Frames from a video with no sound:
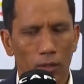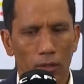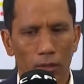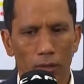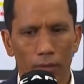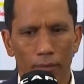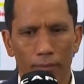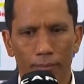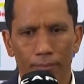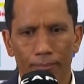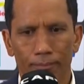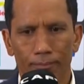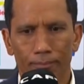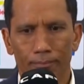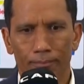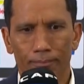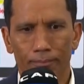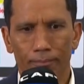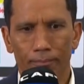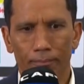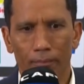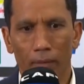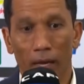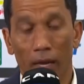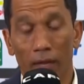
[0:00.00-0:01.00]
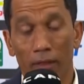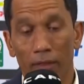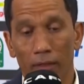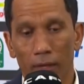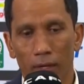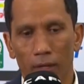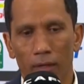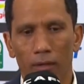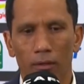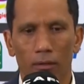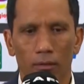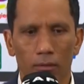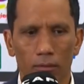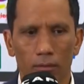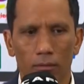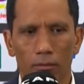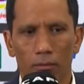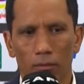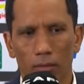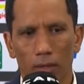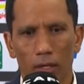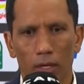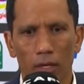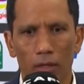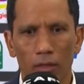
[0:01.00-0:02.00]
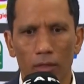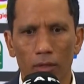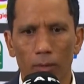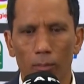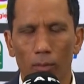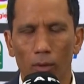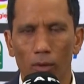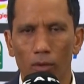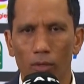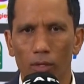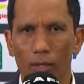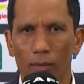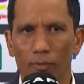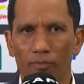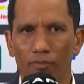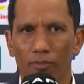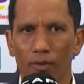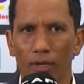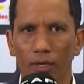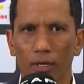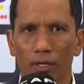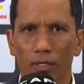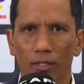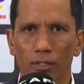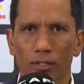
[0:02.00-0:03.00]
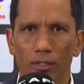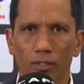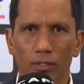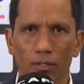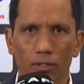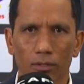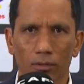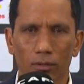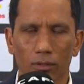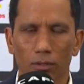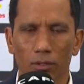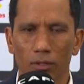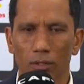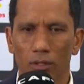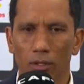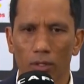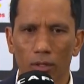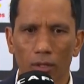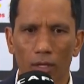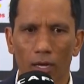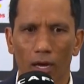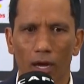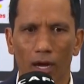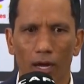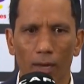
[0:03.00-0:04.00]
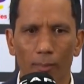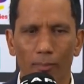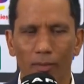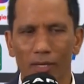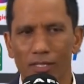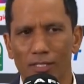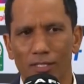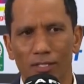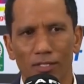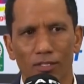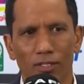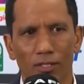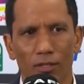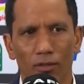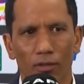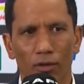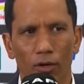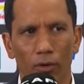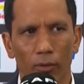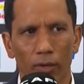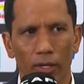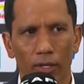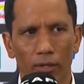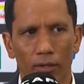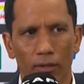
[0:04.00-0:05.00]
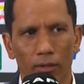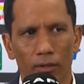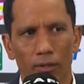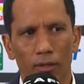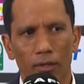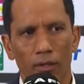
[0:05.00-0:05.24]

And then in the build-up phase, in the high press, it's a throw-in,